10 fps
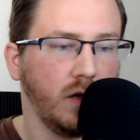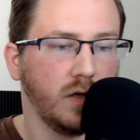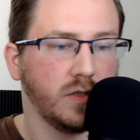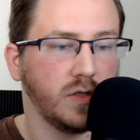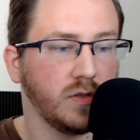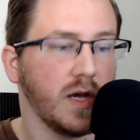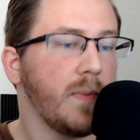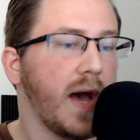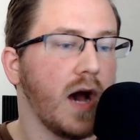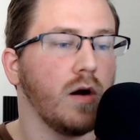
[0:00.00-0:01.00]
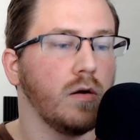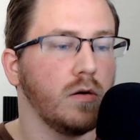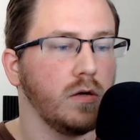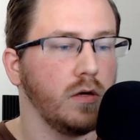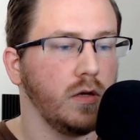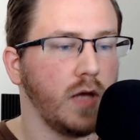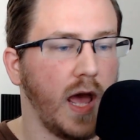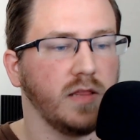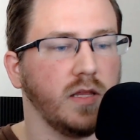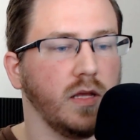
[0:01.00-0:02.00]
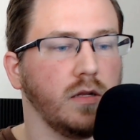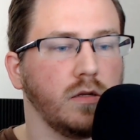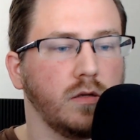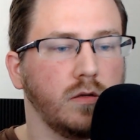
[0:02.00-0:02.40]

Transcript: So somehow, Eithan